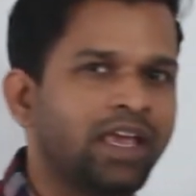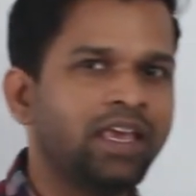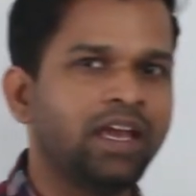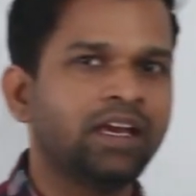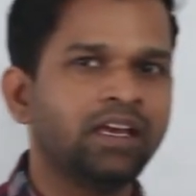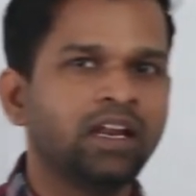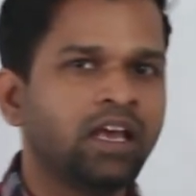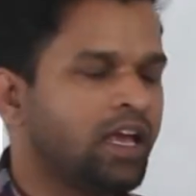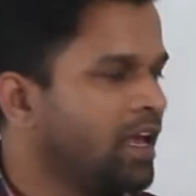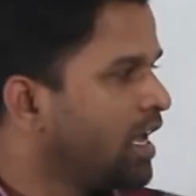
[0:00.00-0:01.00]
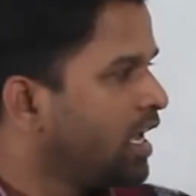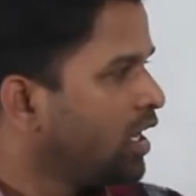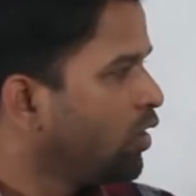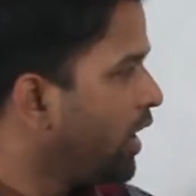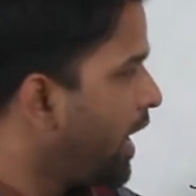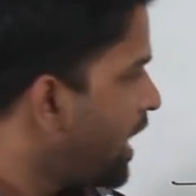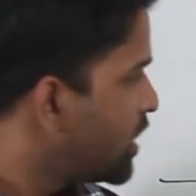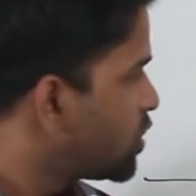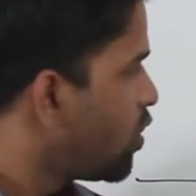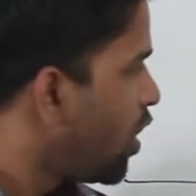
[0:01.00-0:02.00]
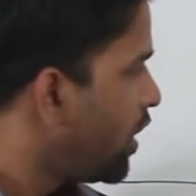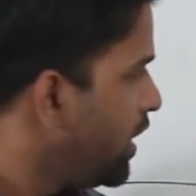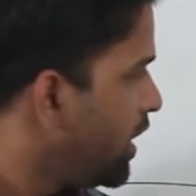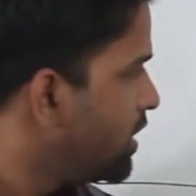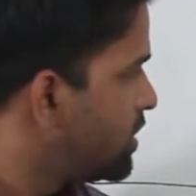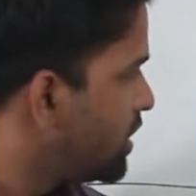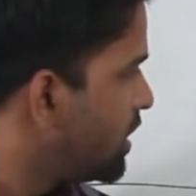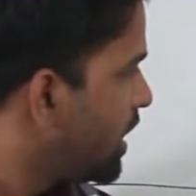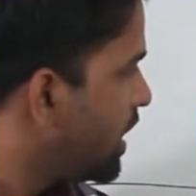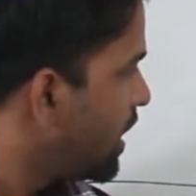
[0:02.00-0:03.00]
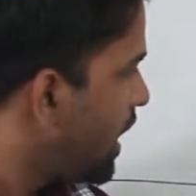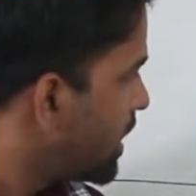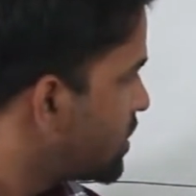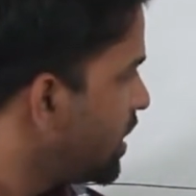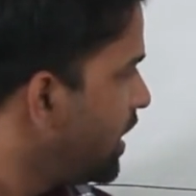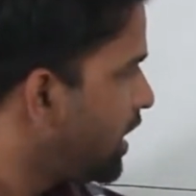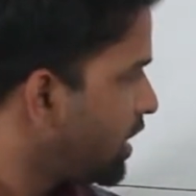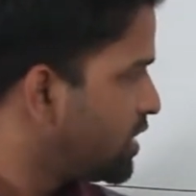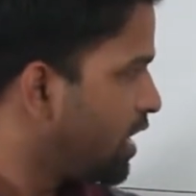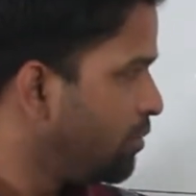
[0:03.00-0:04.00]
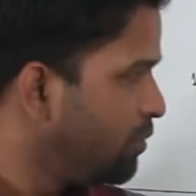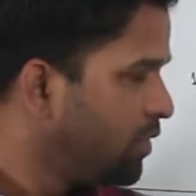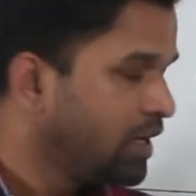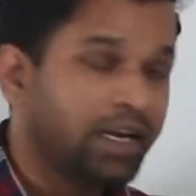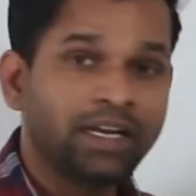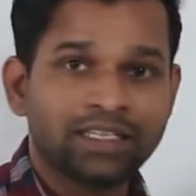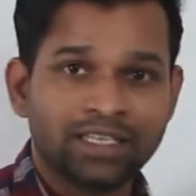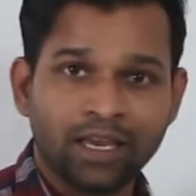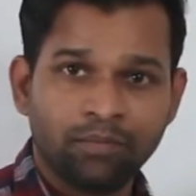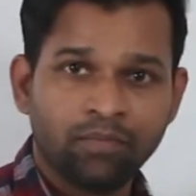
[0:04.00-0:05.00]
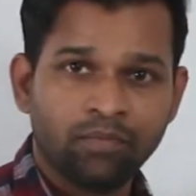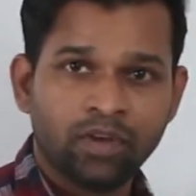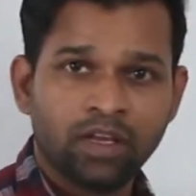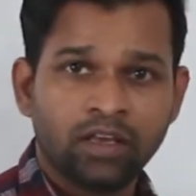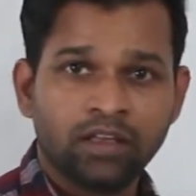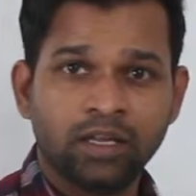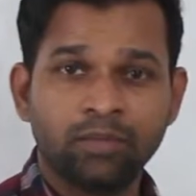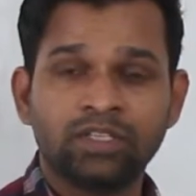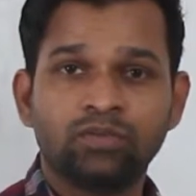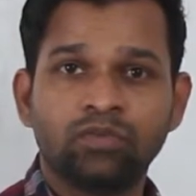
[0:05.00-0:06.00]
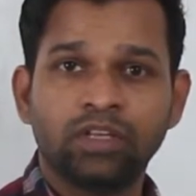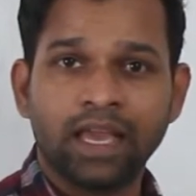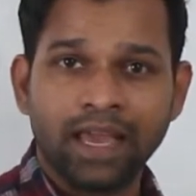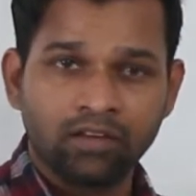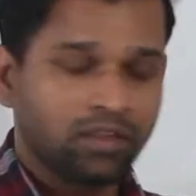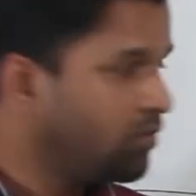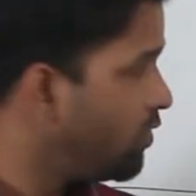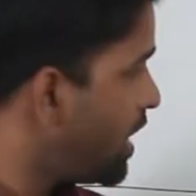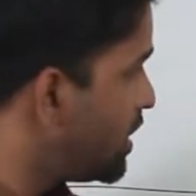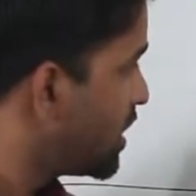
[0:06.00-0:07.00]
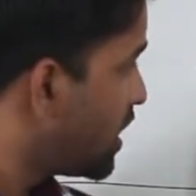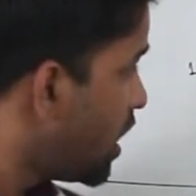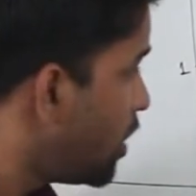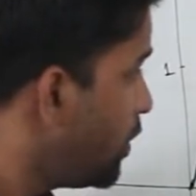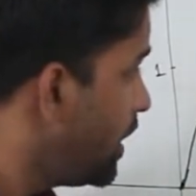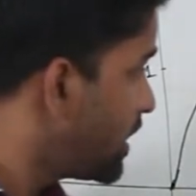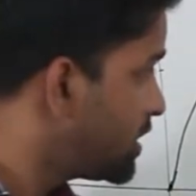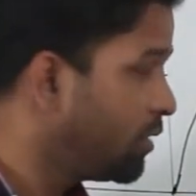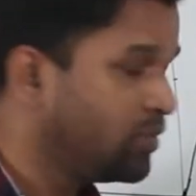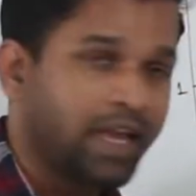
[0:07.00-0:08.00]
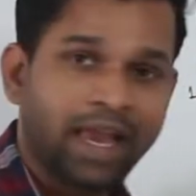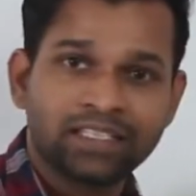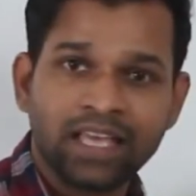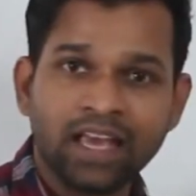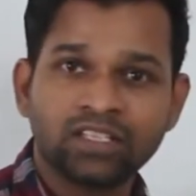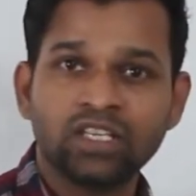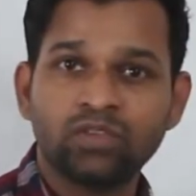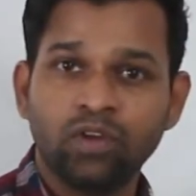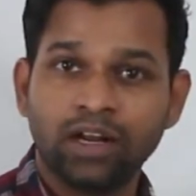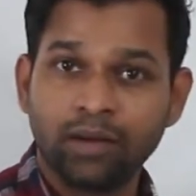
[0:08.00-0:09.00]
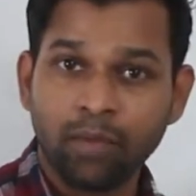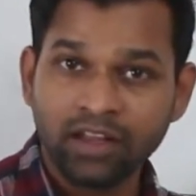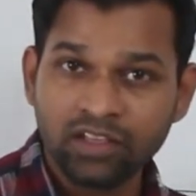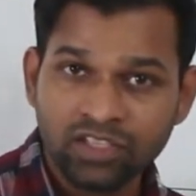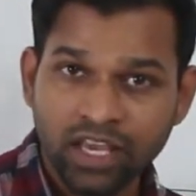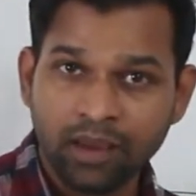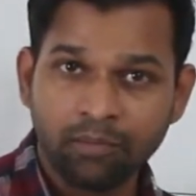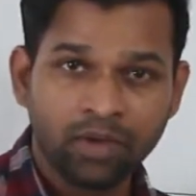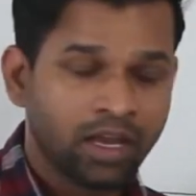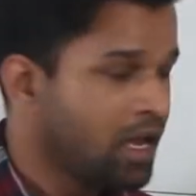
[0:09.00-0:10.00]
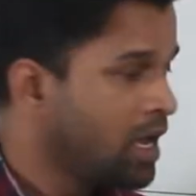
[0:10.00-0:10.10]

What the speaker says: here, your x coordinates, the x intercept, that means where the curve intercept the x axis will remain the same,